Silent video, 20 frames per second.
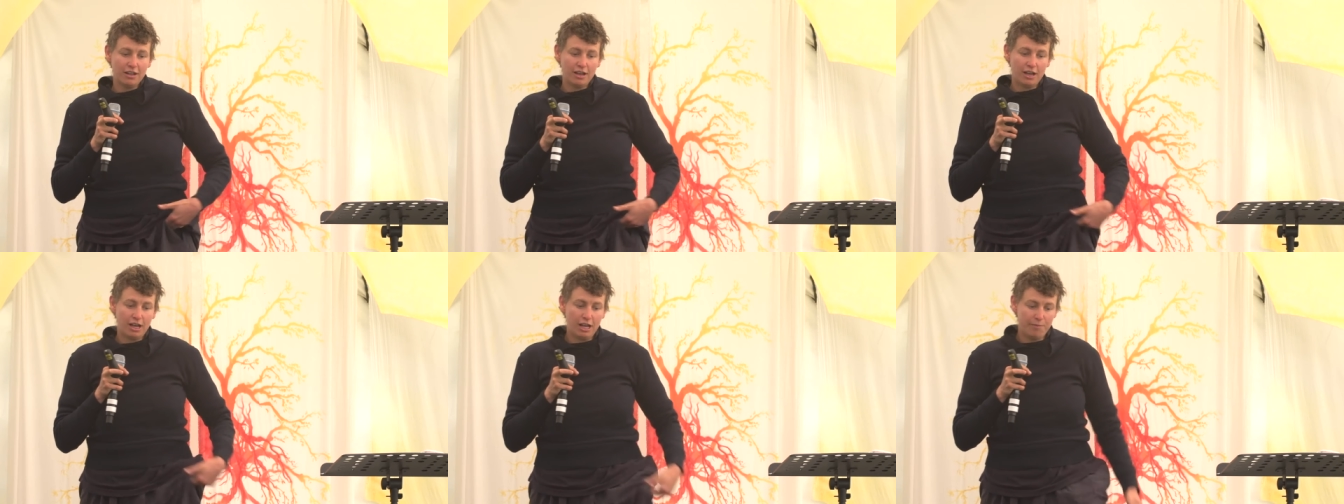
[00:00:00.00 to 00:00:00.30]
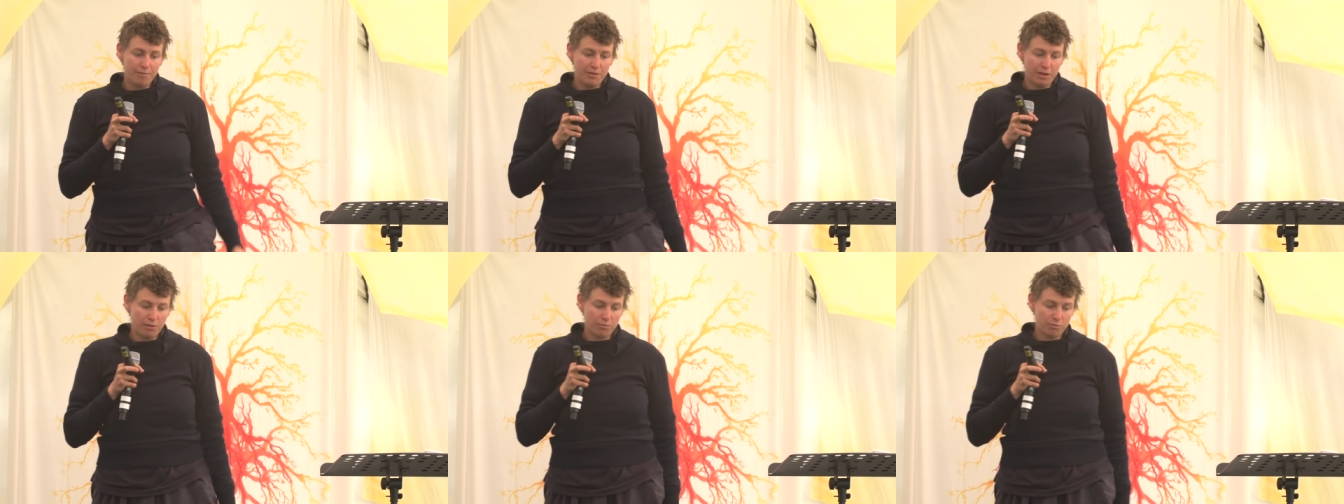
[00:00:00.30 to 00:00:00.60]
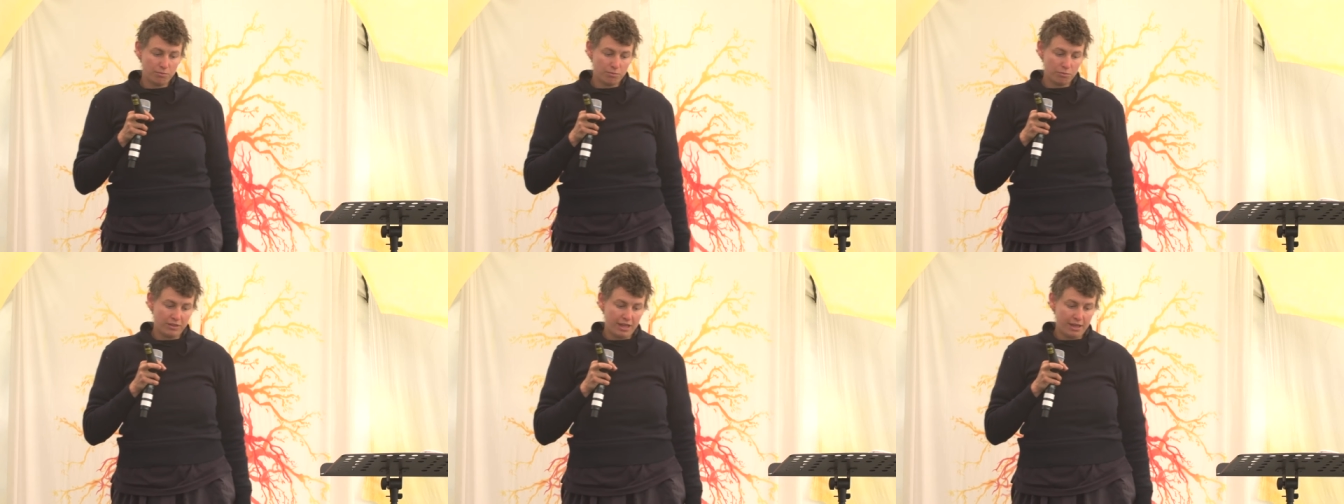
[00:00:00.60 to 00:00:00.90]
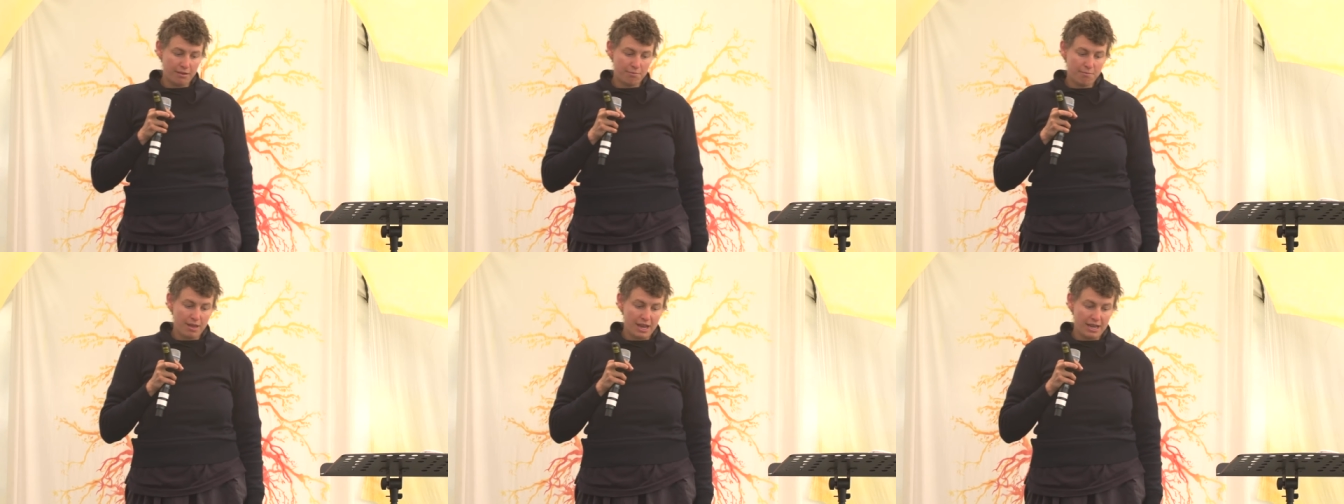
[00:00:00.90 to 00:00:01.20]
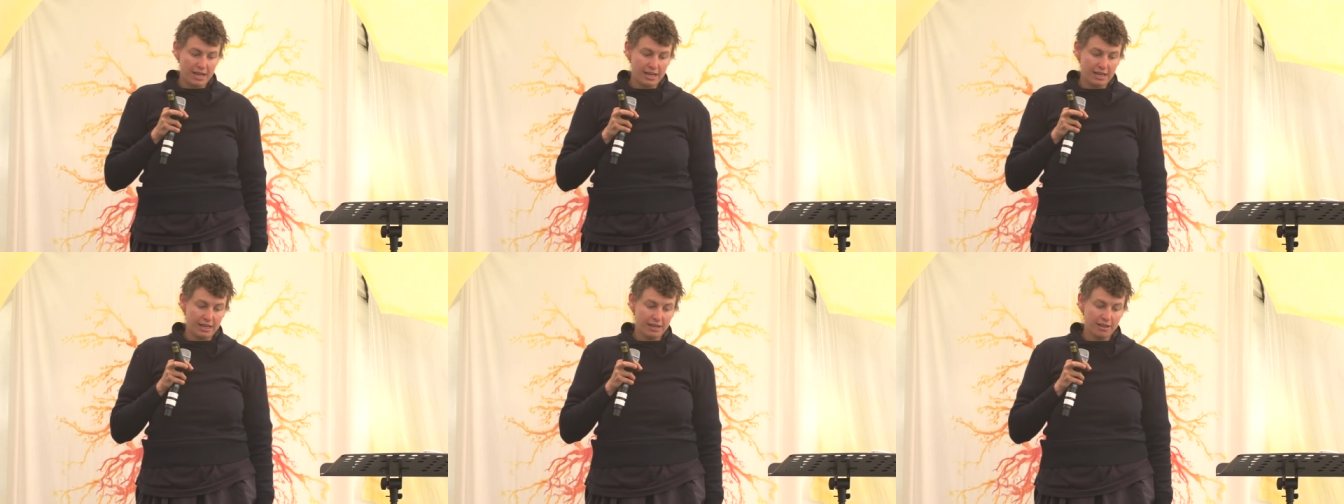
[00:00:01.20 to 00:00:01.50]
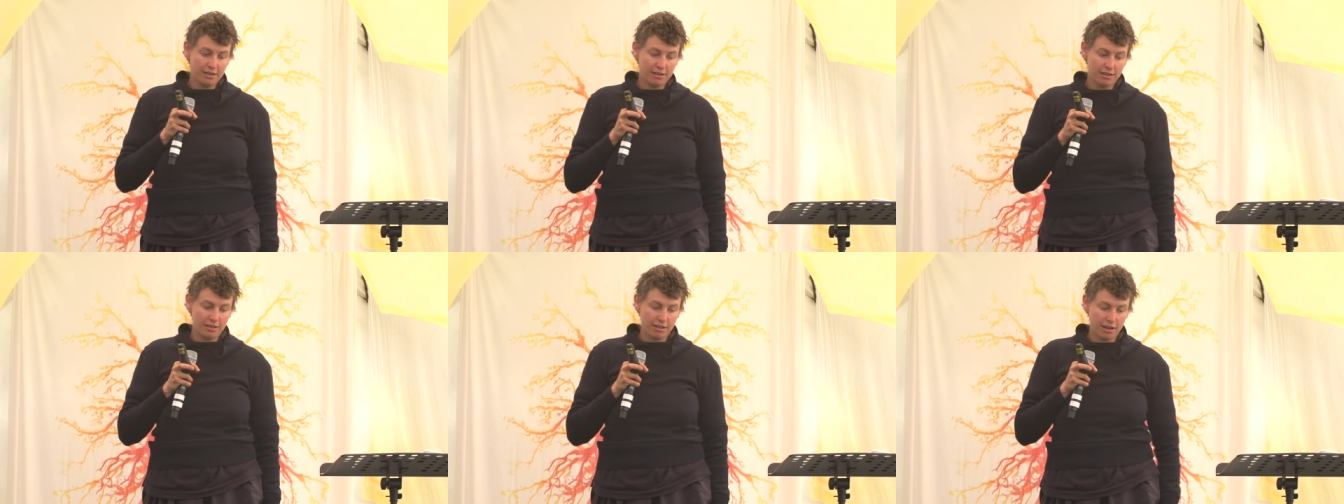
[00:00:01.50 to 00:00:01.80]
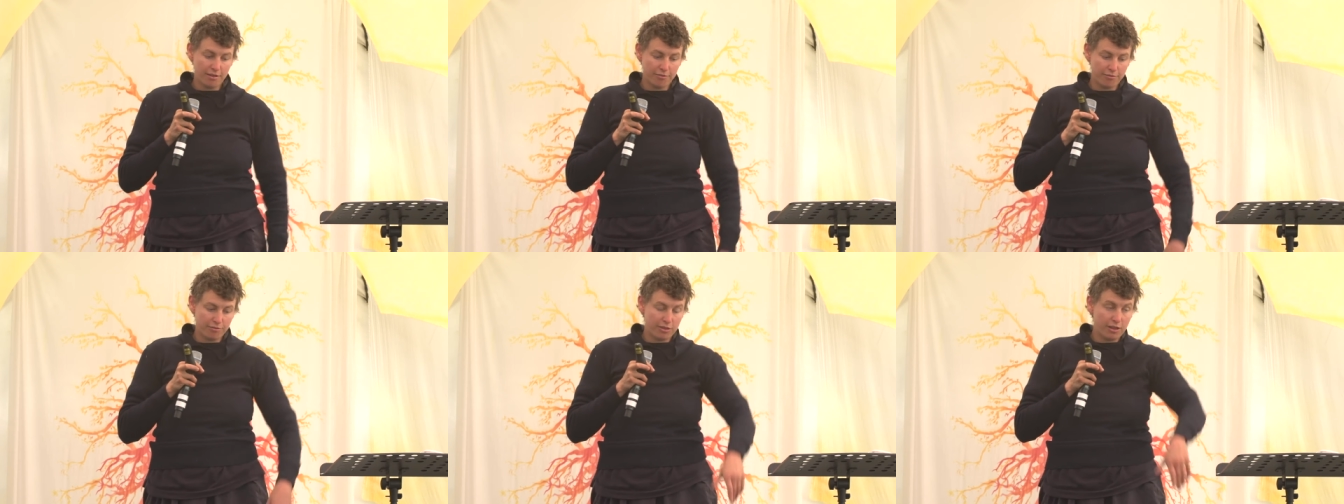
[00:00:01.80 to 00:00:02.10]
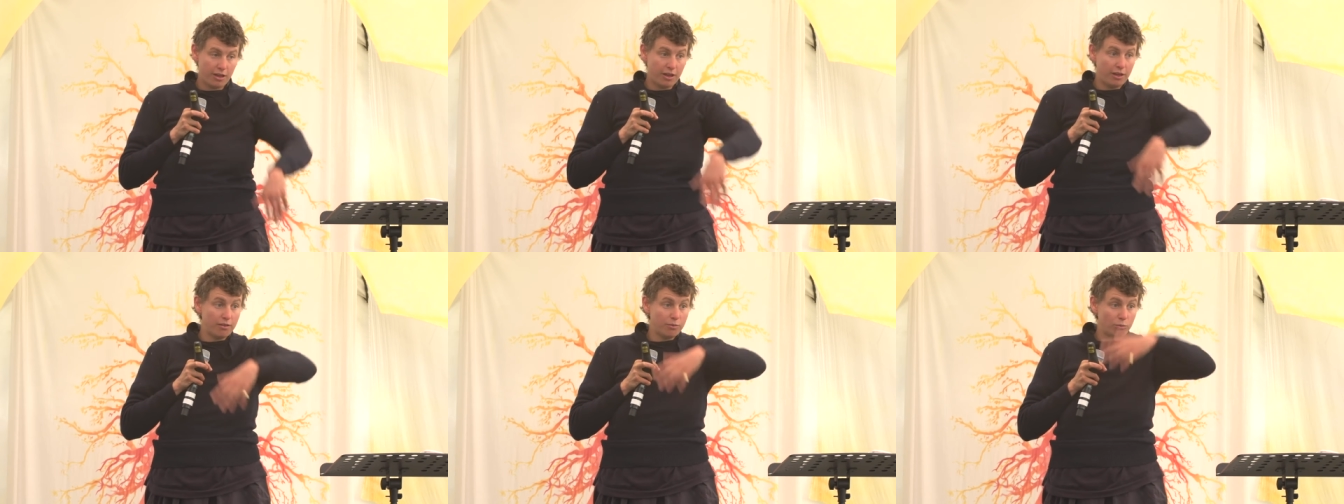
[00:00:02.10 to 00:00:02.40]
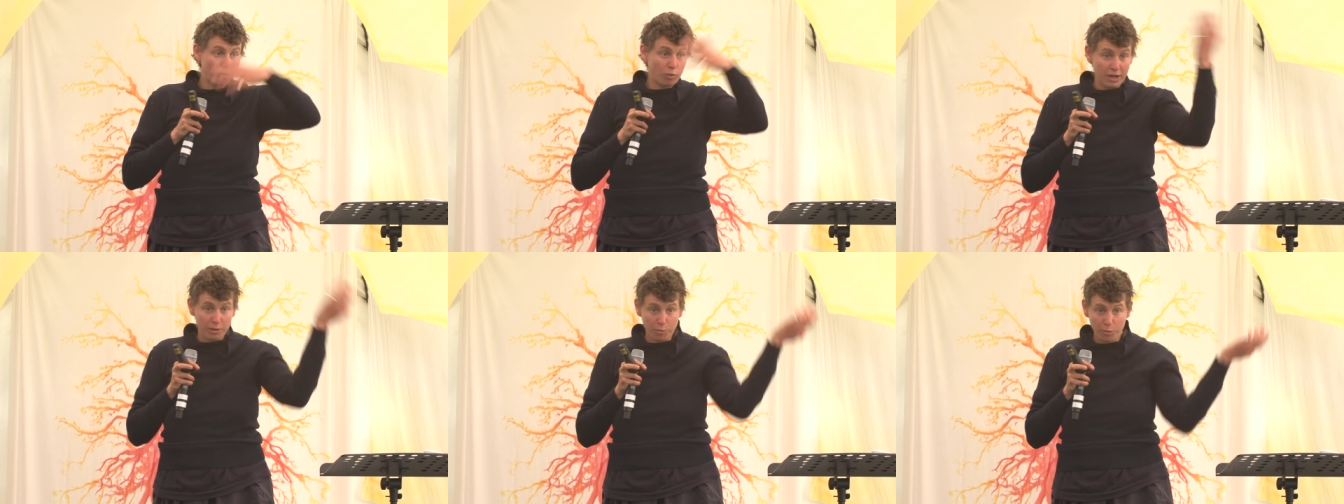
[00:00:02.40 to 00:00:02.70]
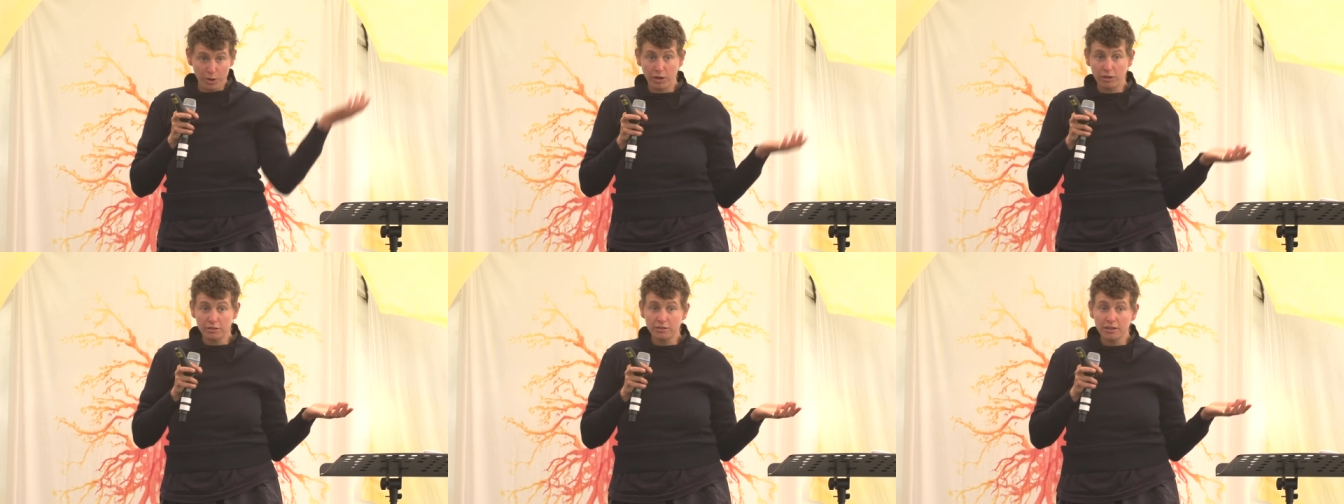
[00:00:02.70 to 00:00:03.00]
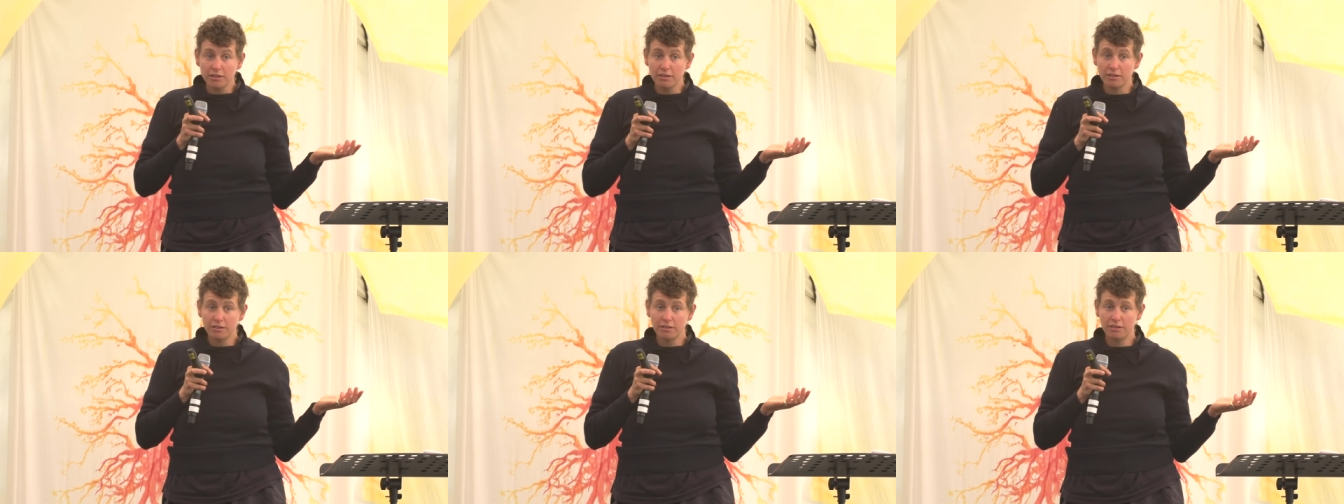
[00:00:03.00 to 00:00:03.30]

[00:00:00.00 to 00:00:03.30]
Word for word: um, that, that many of the white world